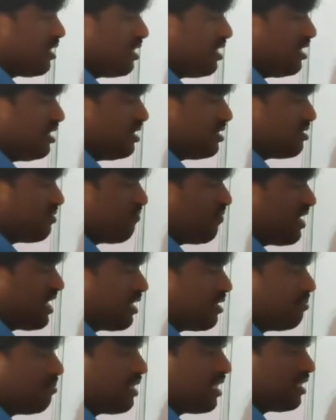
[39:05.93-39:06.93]
is 5
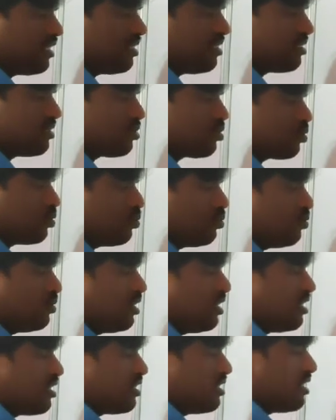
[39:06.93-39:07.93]
minus 2,
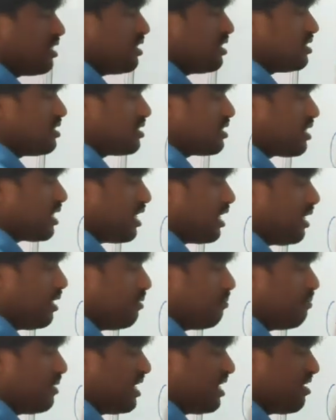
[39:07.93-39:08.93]
that is 3
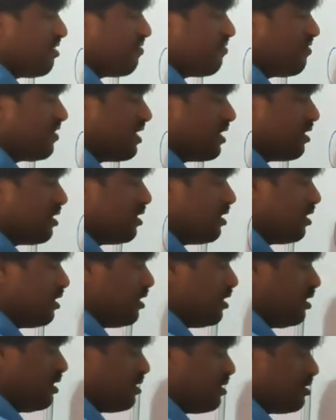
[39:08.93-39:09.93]
by 5. So